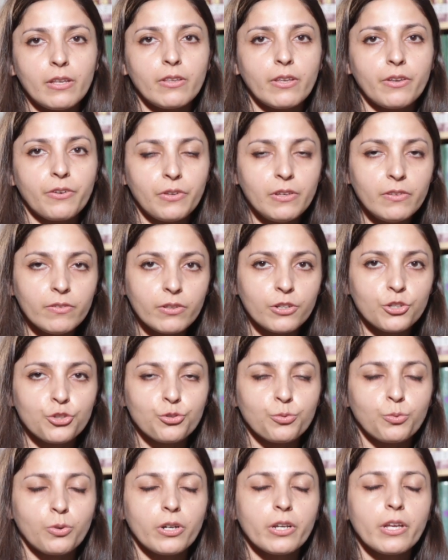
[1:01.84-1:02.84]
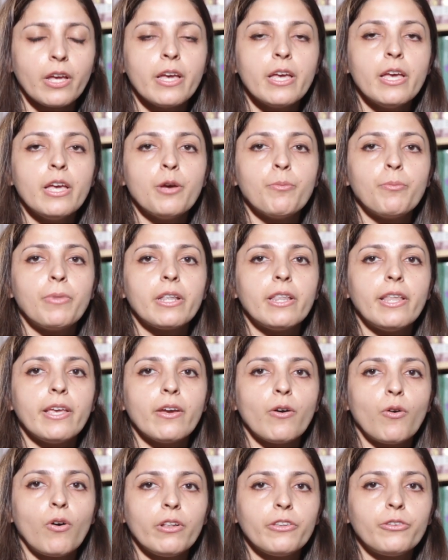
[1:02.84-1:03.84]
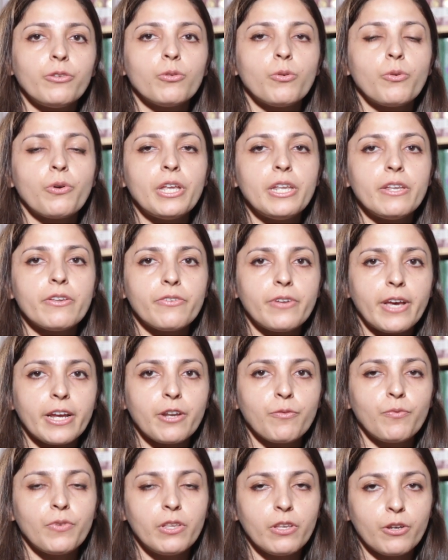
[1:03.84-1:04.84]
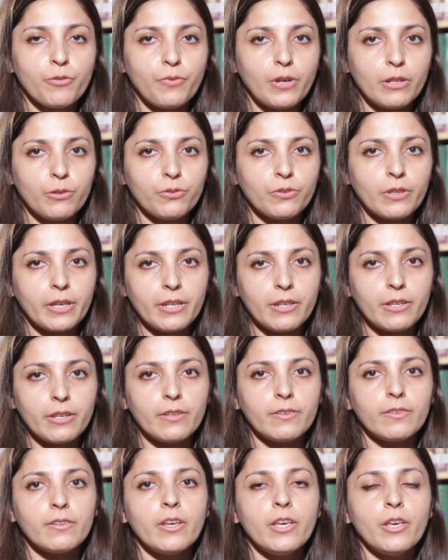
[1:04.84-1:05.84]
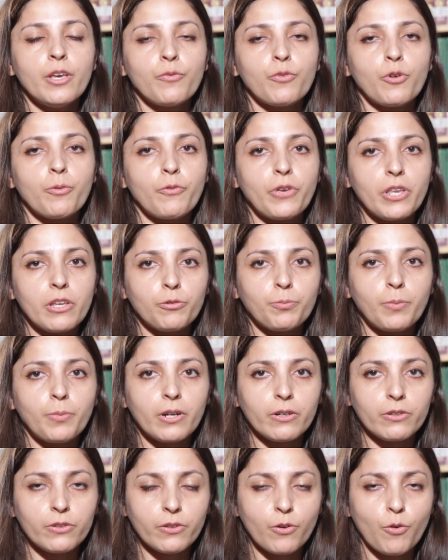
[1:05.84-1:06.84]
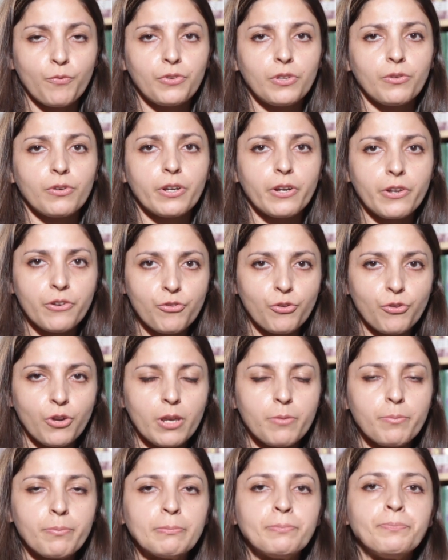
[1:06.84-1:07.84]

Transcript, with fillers: their research work, but they also interact with their fellow scientists from various parts of the country.